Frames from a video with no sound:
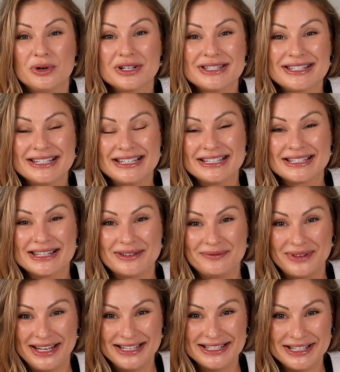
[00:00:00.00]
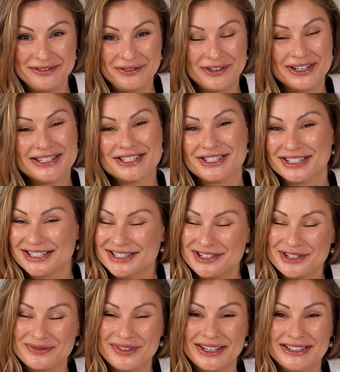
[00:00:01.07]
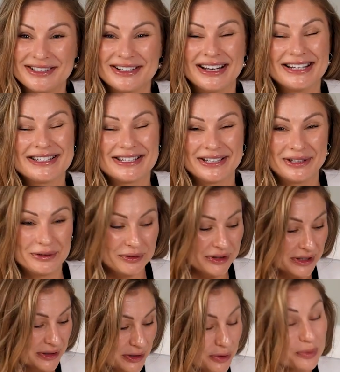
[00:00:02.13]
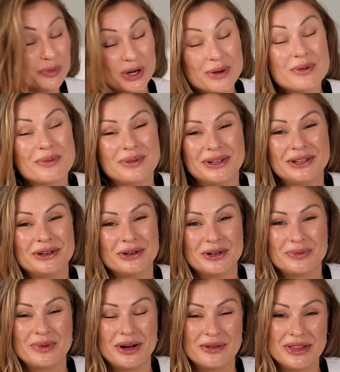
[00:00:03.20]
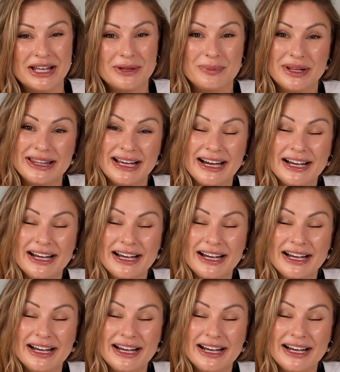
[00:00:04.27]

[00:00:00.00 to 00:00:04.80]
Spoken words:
What is the main difference? Just a reminder, guys, I know that you probably know about that, but the